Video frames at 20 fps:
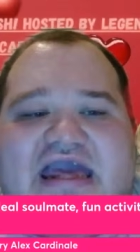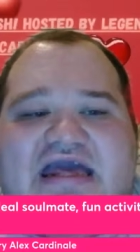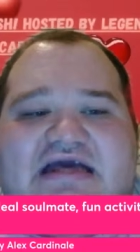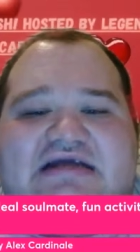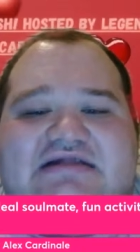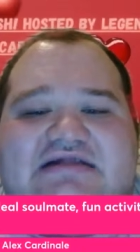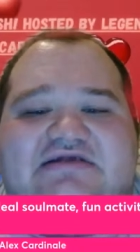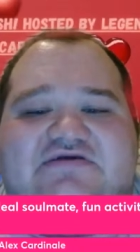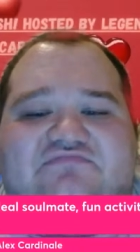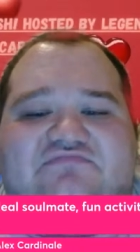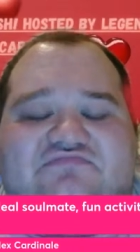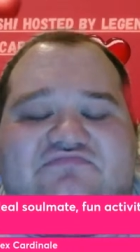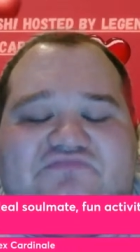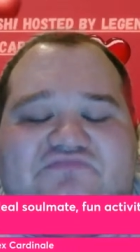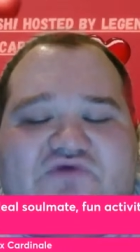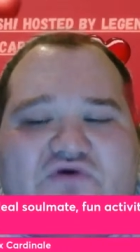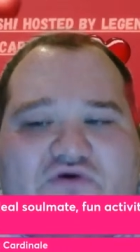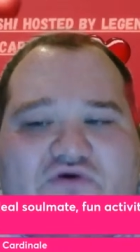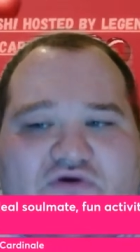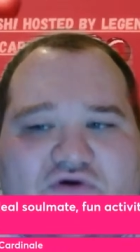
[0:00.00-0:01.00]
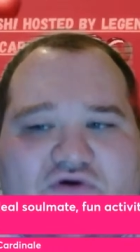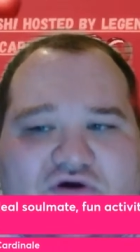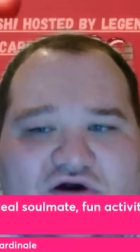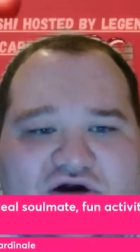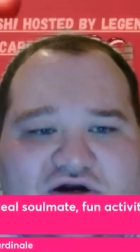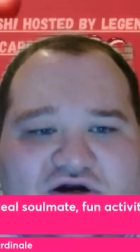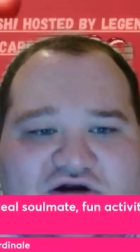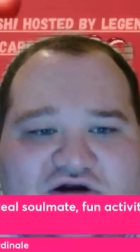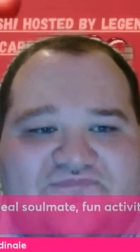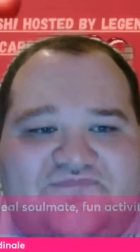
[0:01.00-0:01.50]
So this is going to be an
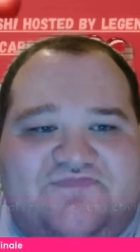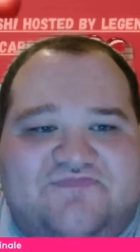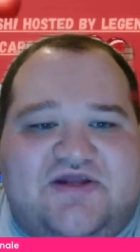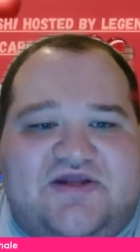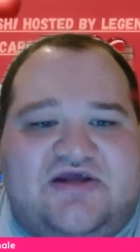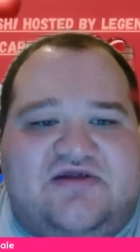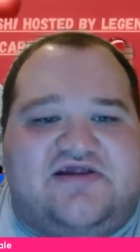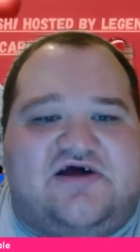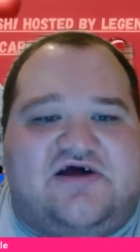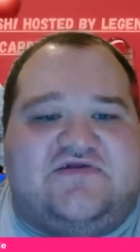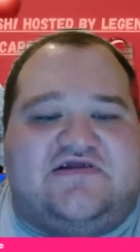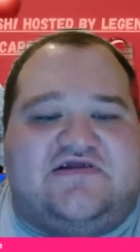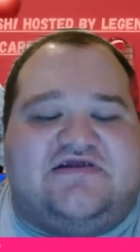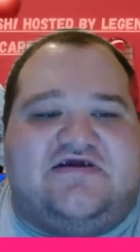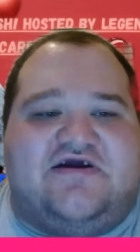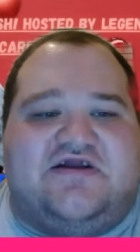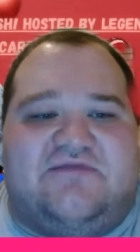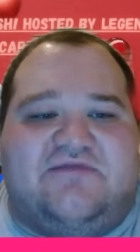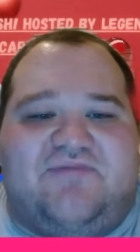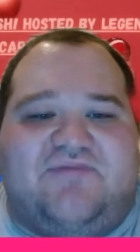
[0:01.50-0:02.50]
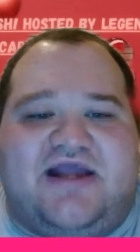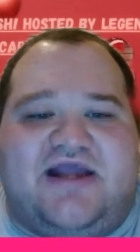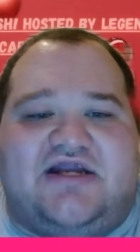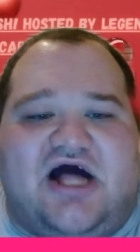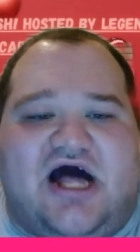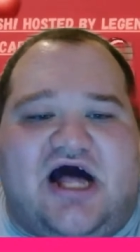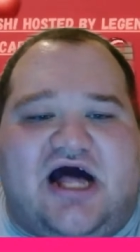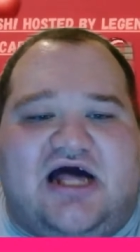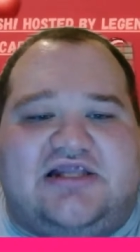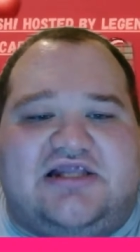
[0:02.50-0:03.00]
awesome night
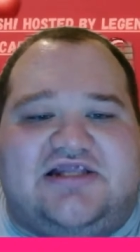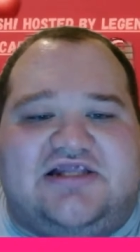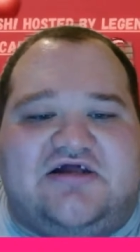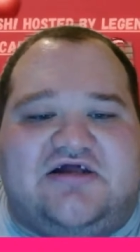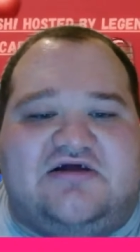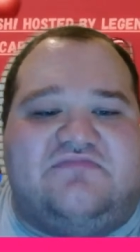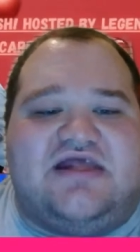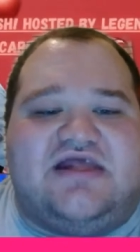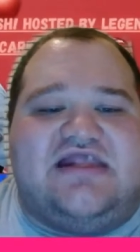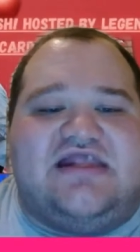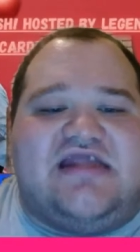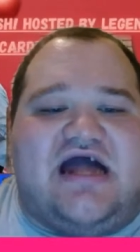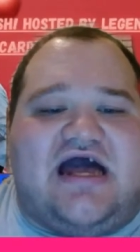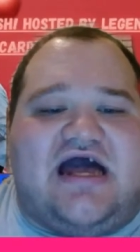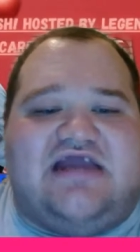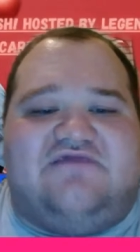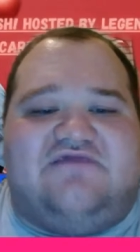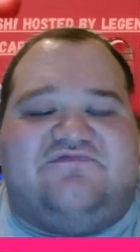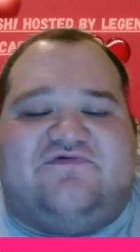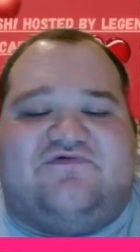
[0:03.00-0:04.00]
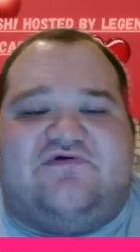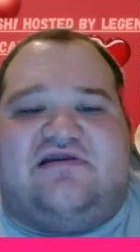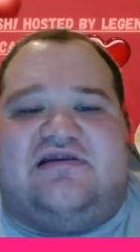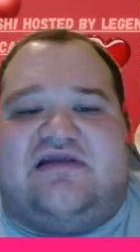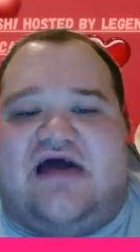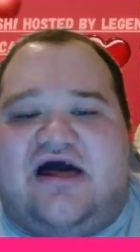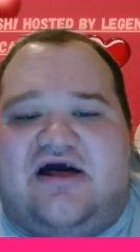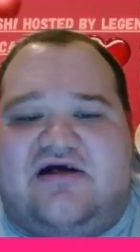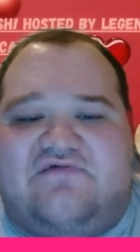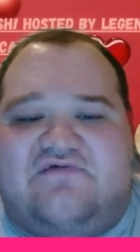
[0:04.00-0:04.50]
for love and
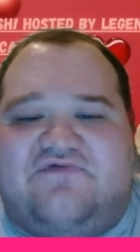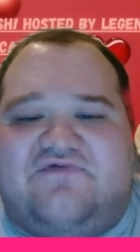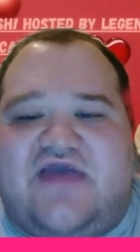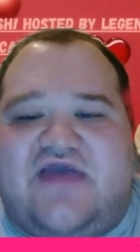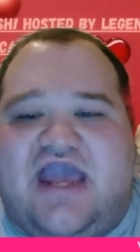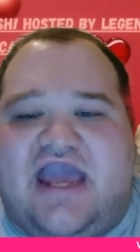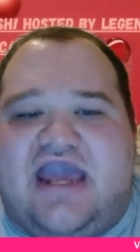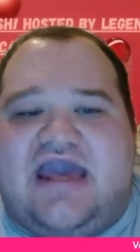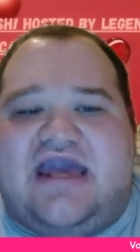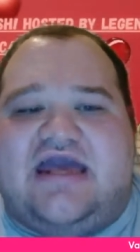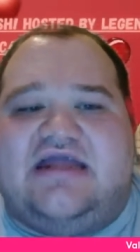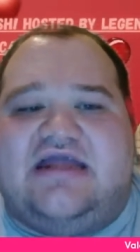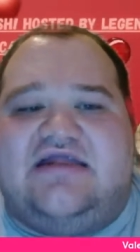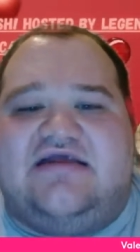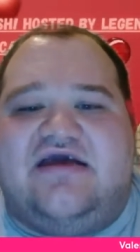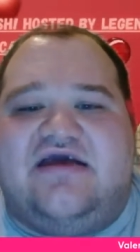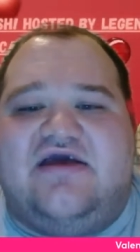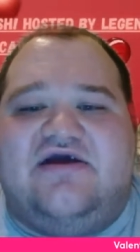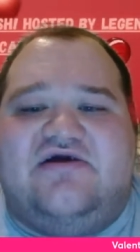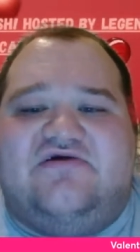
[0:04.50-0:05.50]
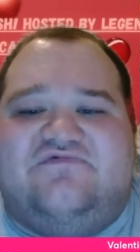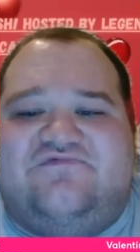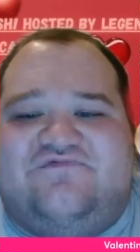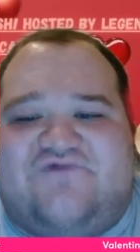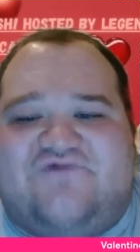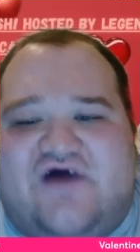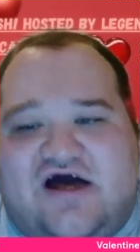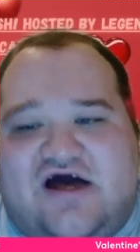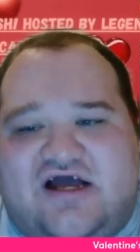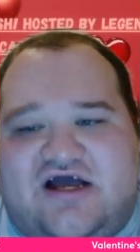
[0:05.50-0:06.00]
fun.
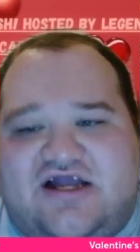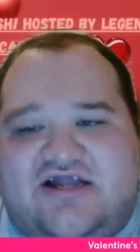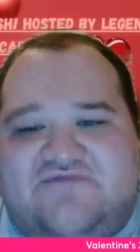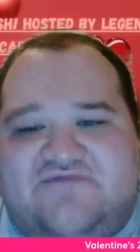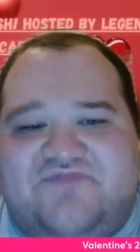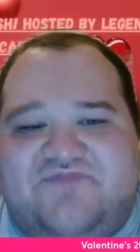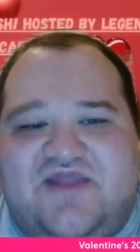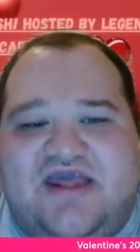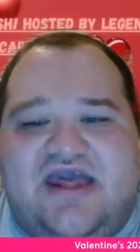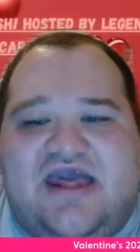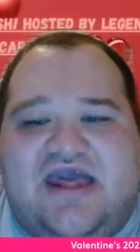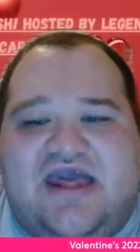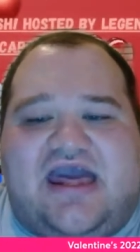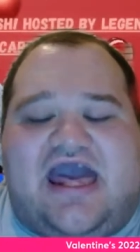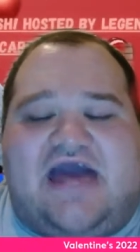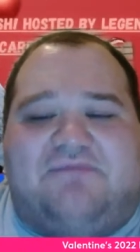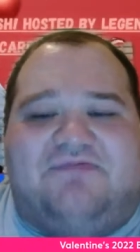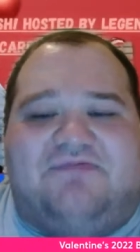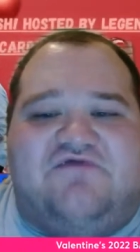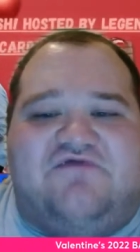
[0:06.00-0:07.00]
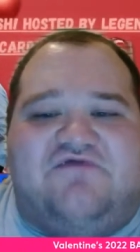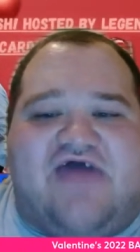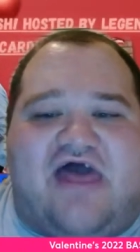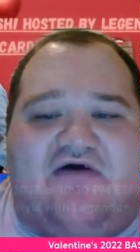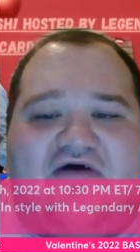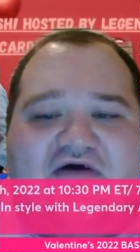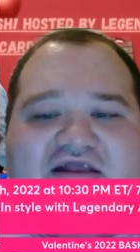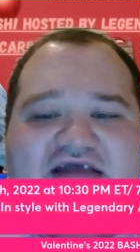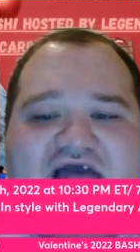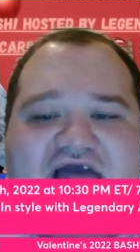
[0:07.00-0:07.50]
Happy Valentine's,
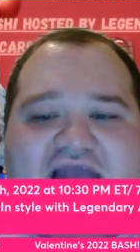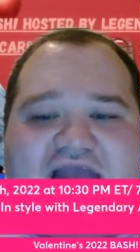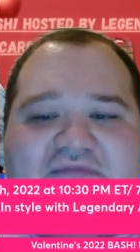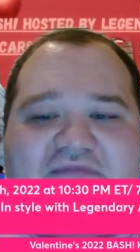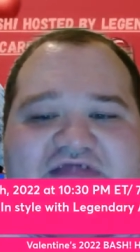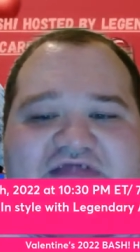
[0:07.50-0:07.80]
everybody.